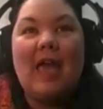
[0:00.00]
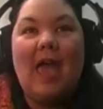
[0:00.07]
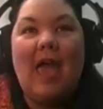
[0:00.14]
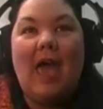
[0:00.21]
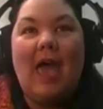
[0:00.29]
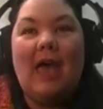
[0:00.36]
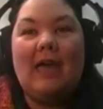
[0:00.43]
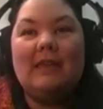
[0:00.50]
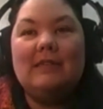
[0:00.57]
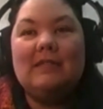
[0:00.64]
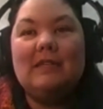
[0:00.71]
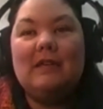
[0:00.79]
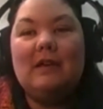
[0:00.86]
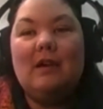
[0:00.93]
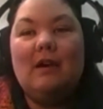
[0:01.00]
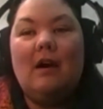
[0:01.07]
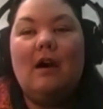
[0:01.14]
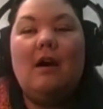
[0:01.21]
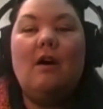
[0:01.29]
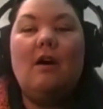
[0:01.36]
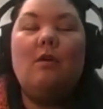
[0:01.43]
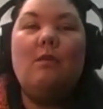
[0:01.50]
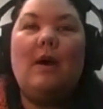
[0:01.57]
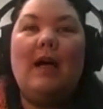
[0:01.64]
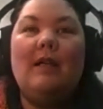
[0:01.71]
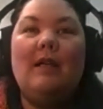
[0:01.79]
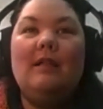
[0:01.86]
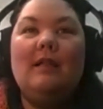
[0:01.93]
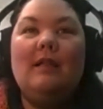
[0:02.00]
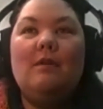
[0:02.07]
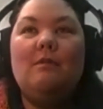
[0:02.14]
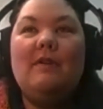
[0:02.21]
and oh, well,